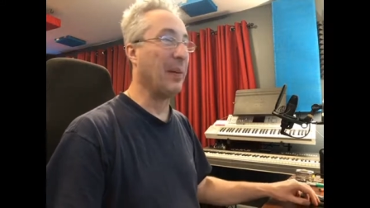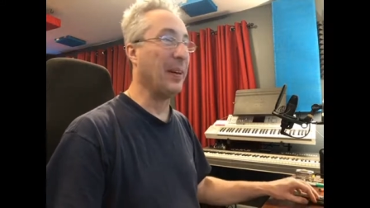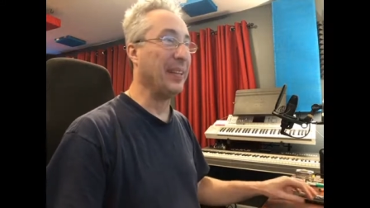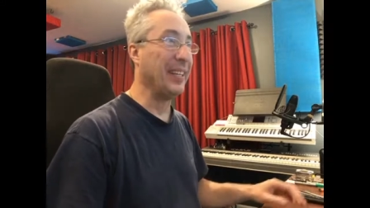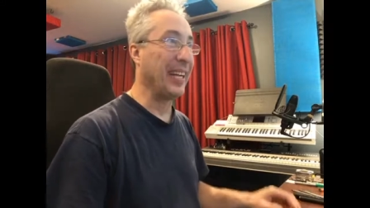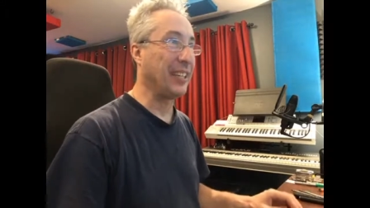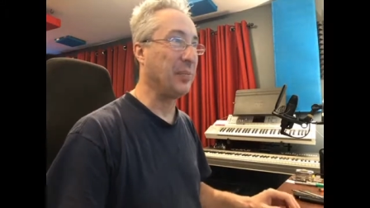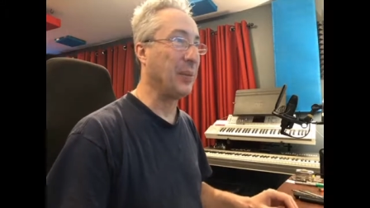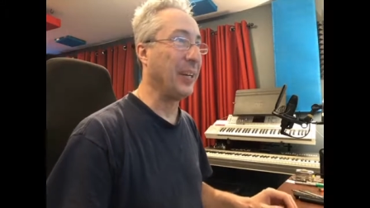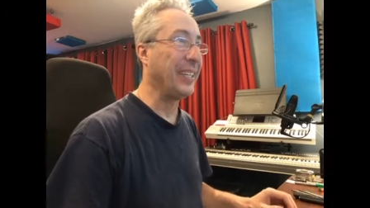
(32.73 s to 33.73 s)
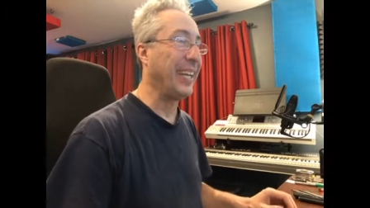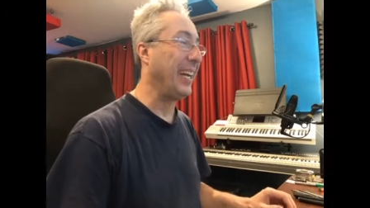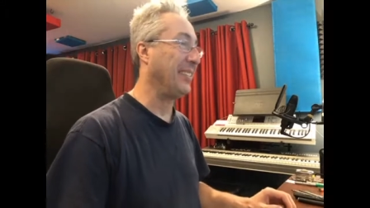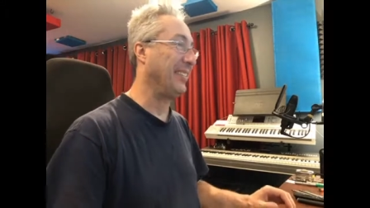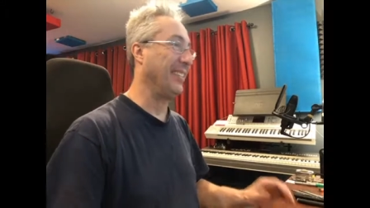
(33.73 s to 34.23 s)
on the next
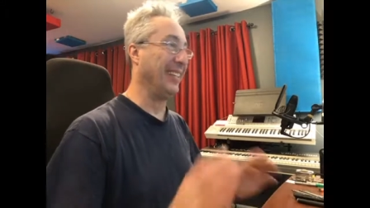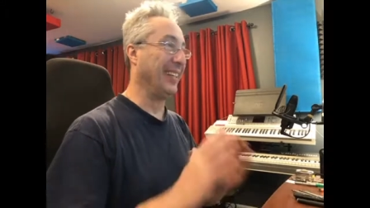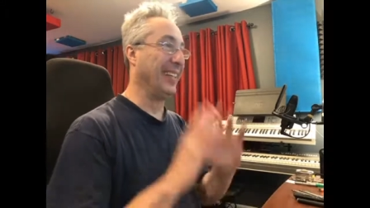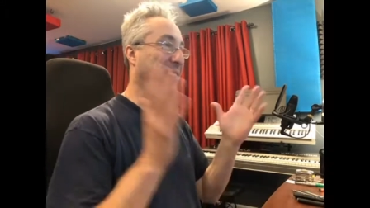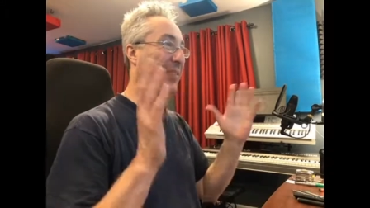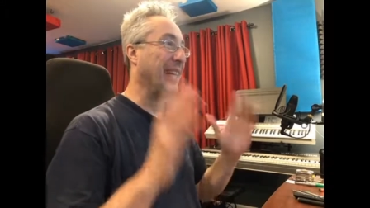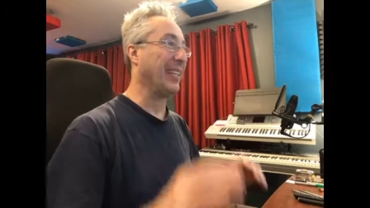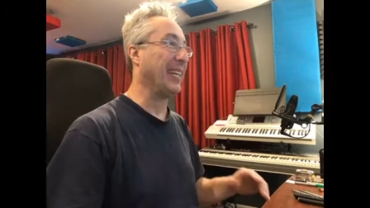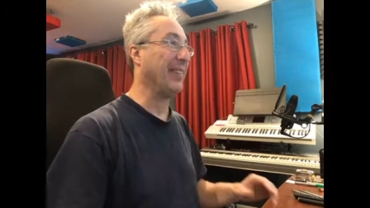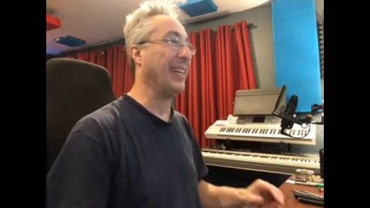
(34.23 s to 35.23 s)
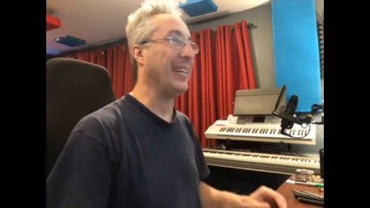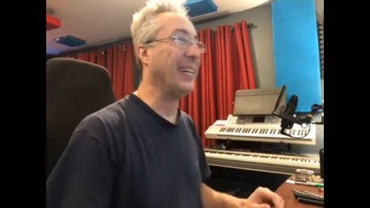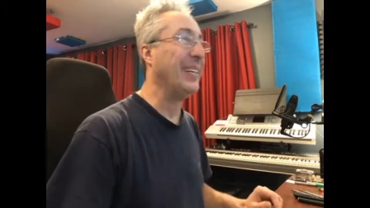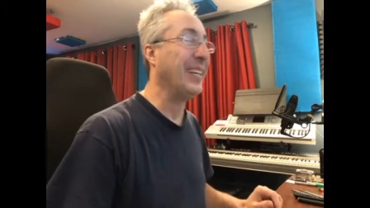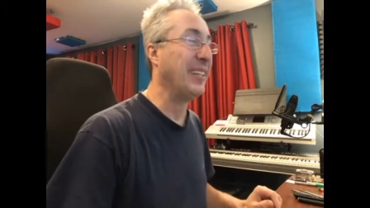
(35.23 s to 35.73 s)
broadcast. They evidently have
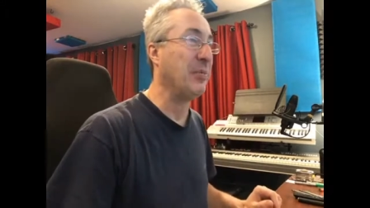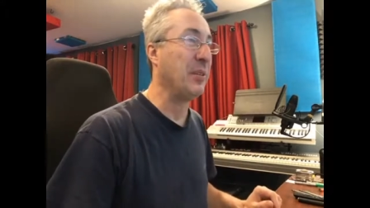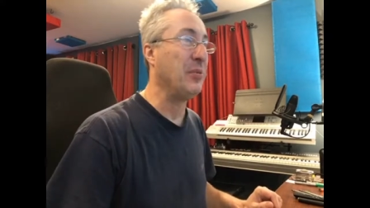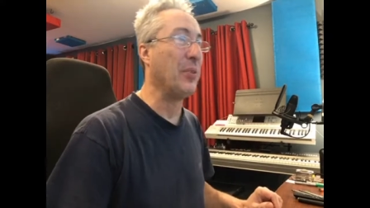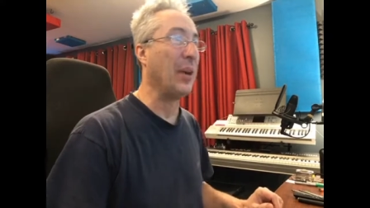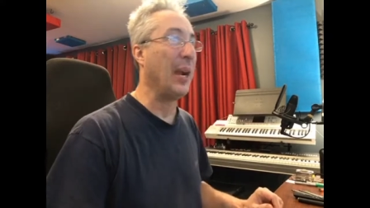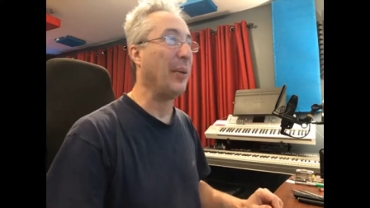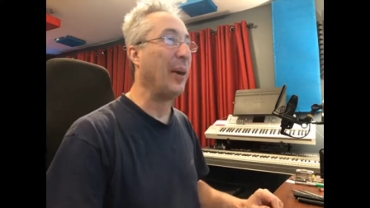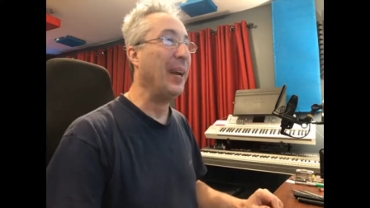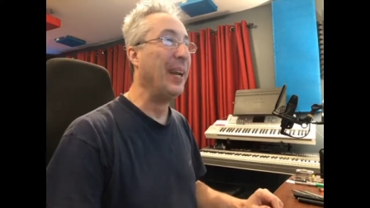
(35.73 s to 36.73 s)
a 24-hour.